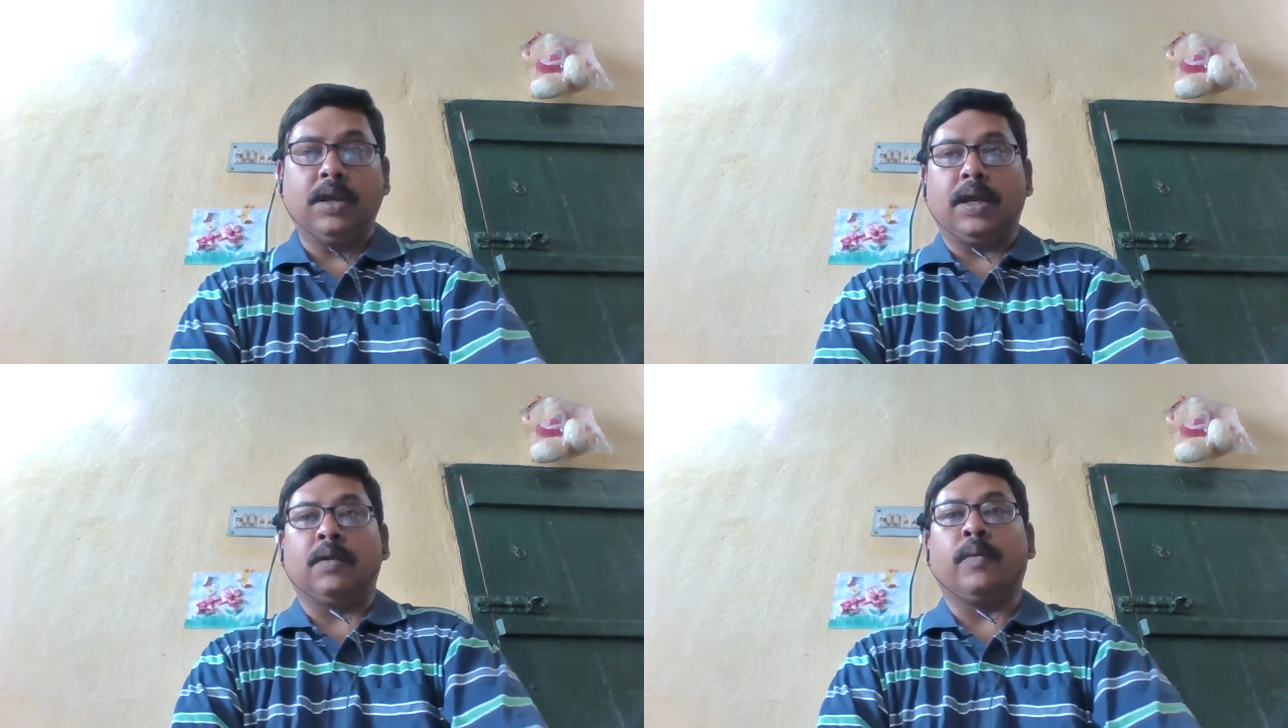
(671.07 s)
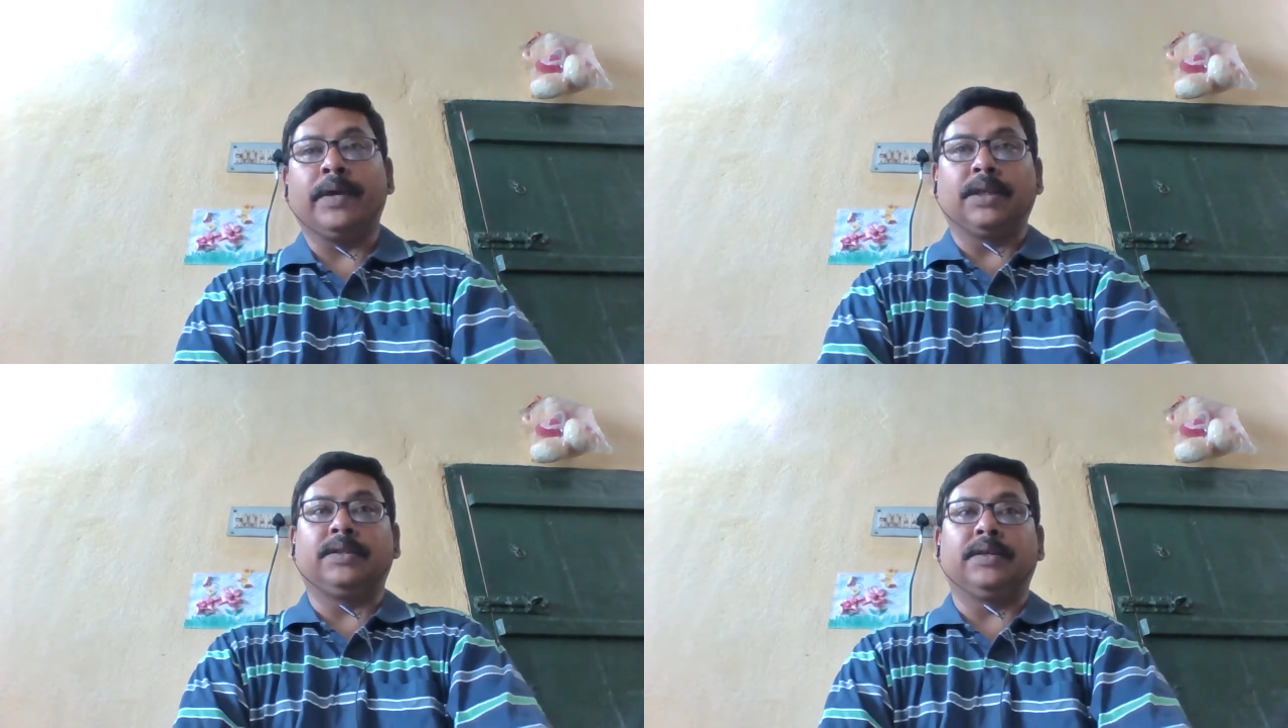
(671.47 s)
and
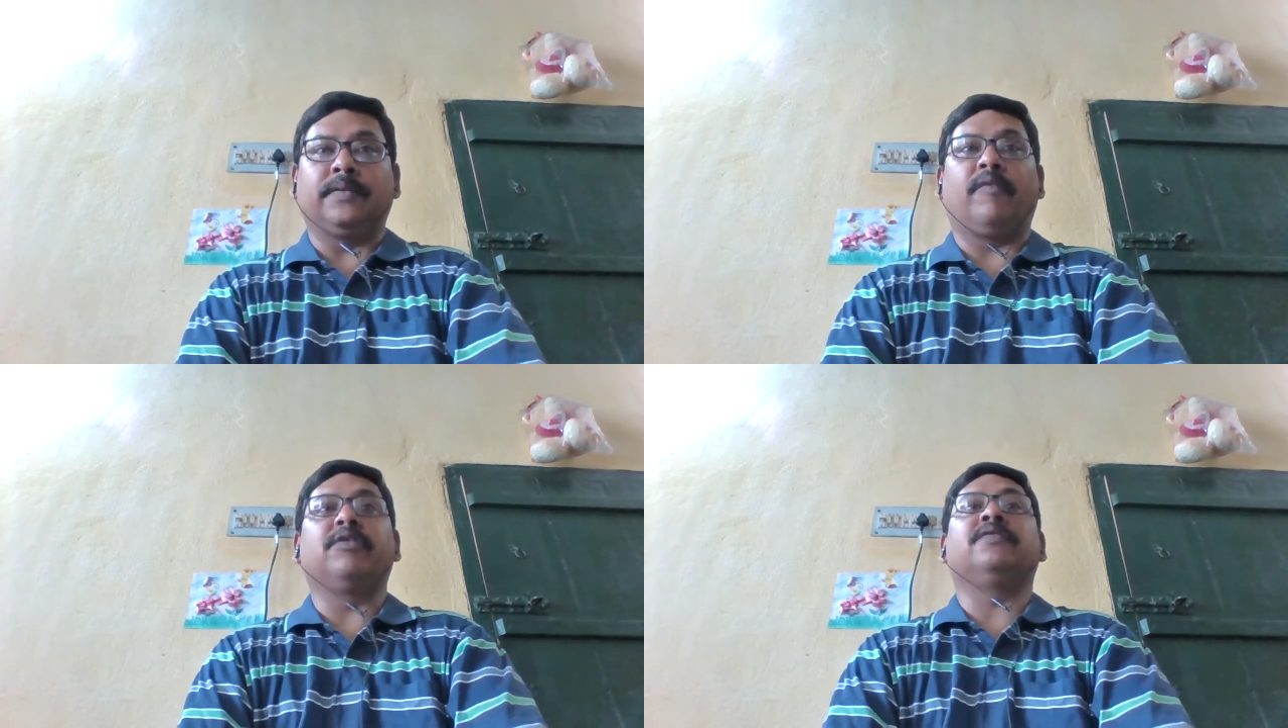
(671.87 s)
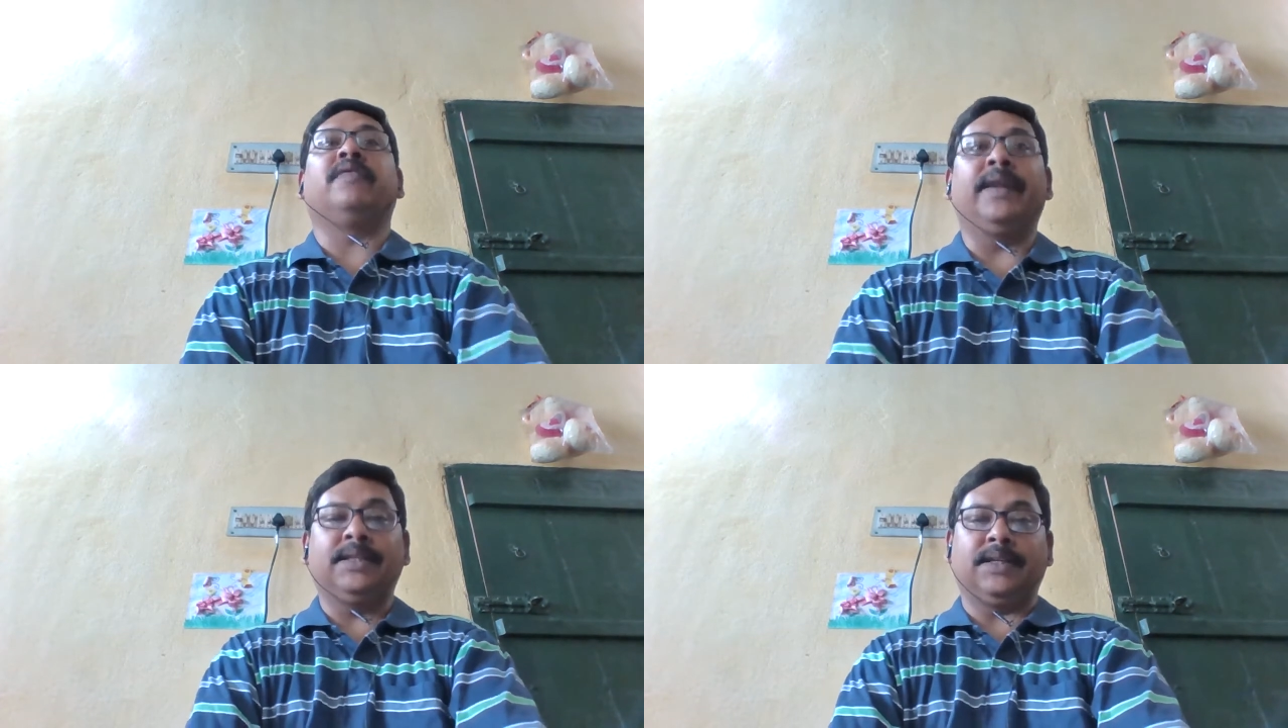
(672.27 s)
whether the forest
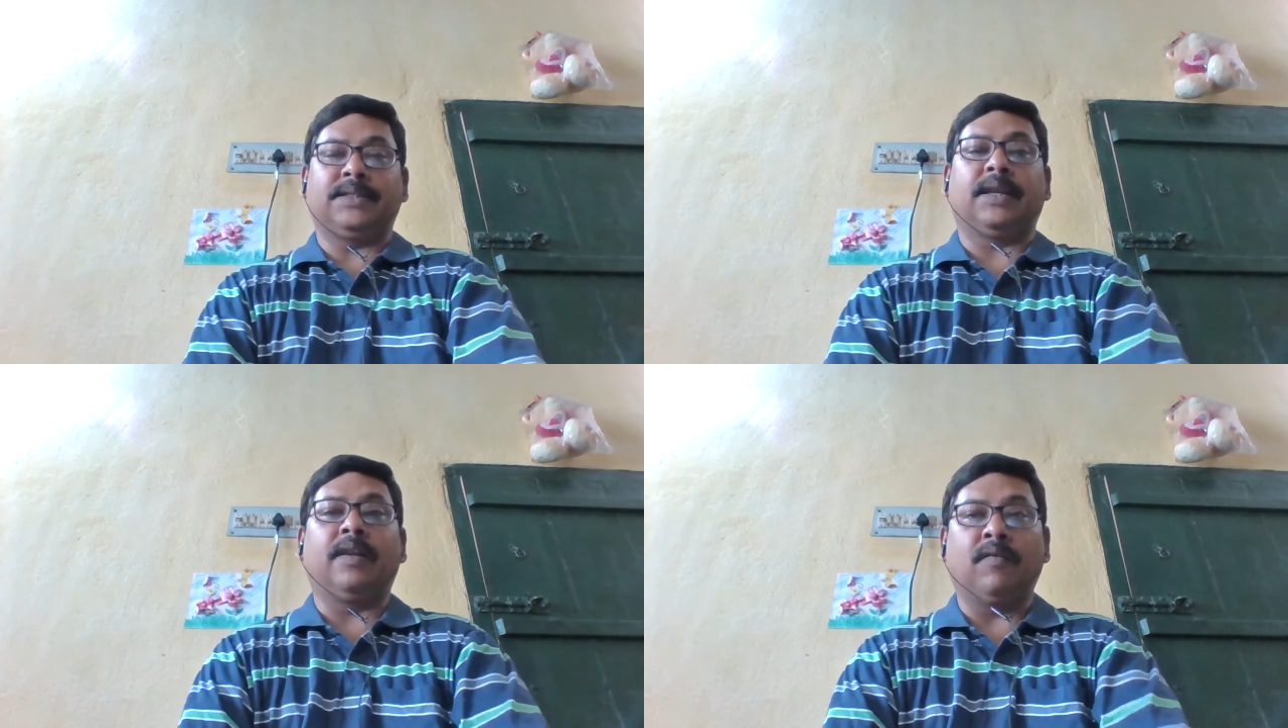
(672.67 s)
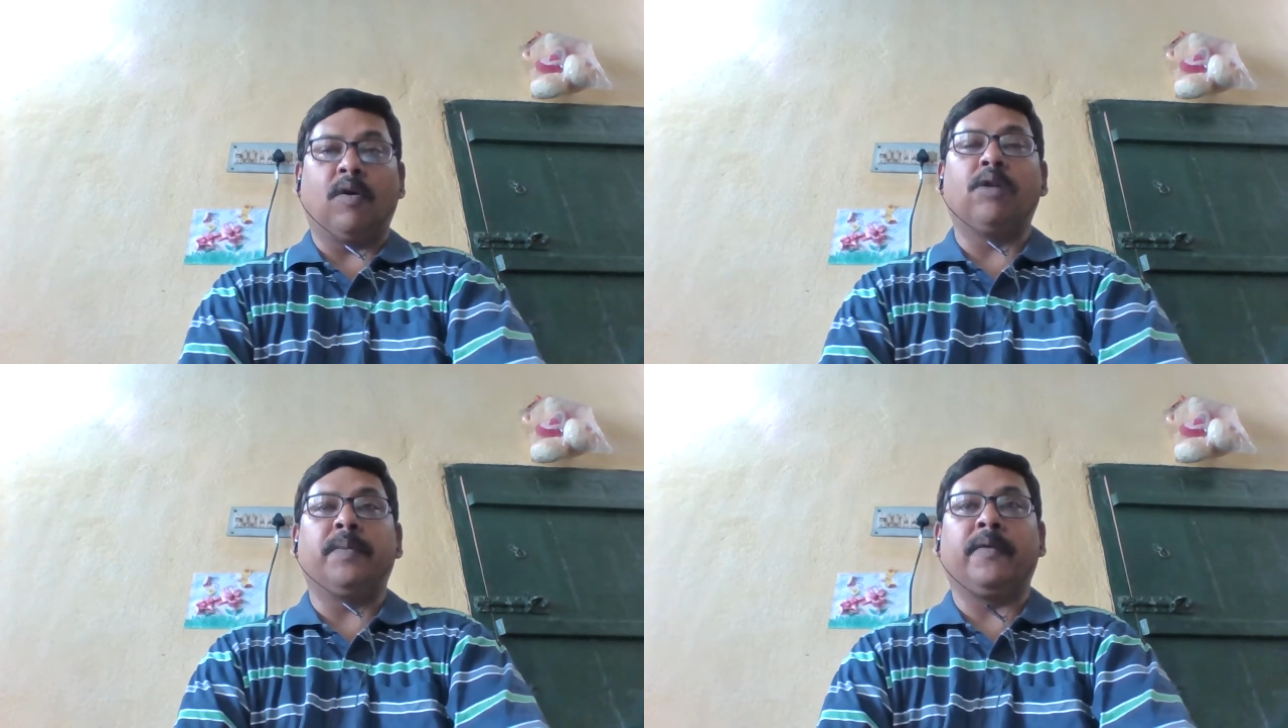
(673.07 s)
villagers are
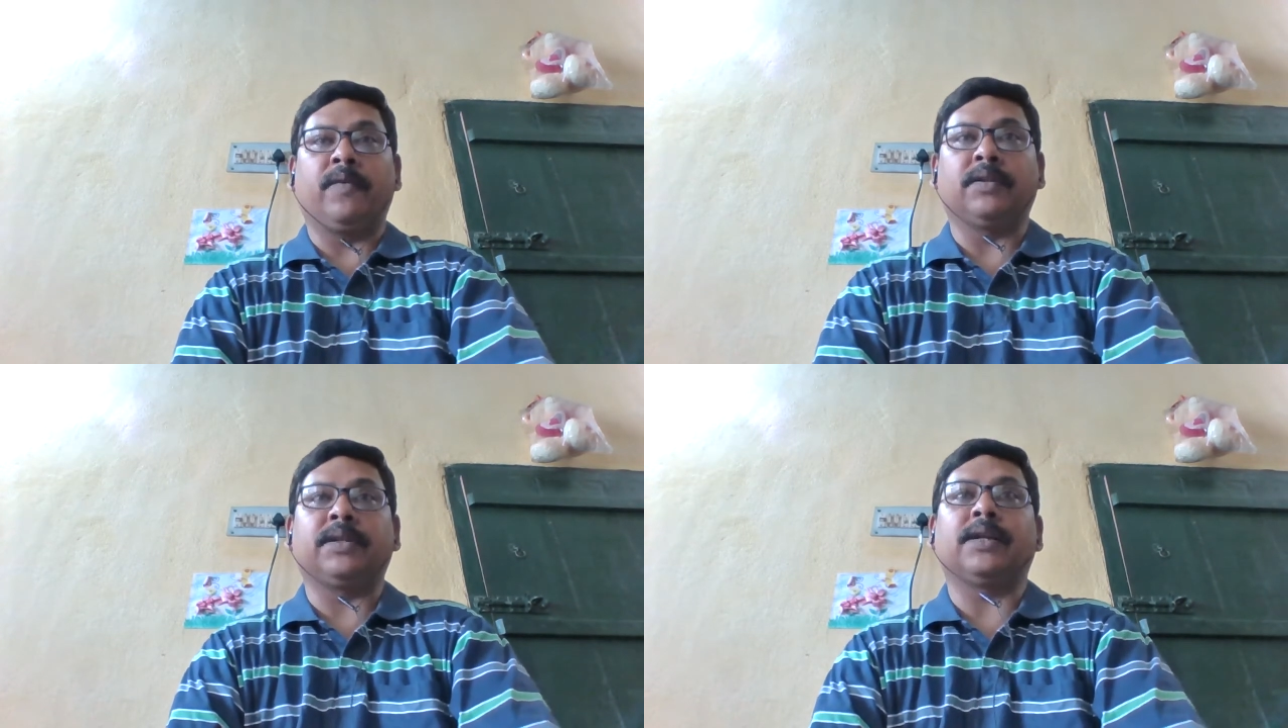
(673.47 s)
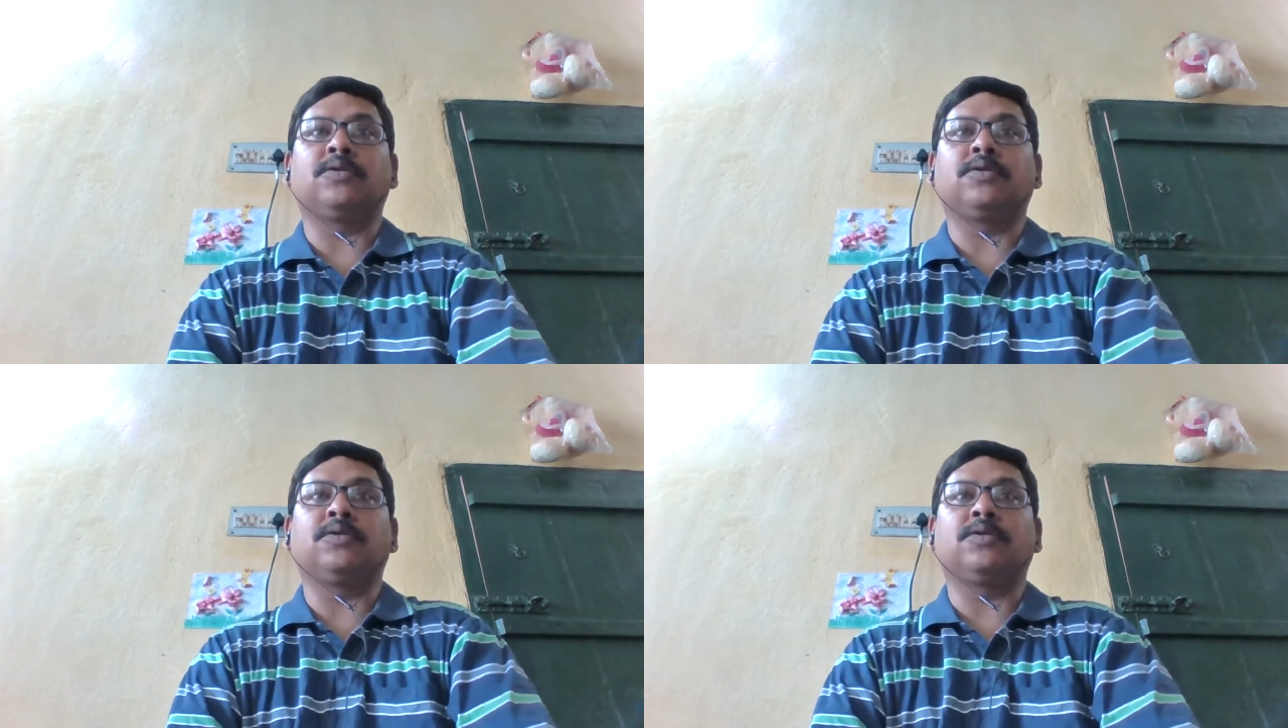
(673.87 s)
involving for that.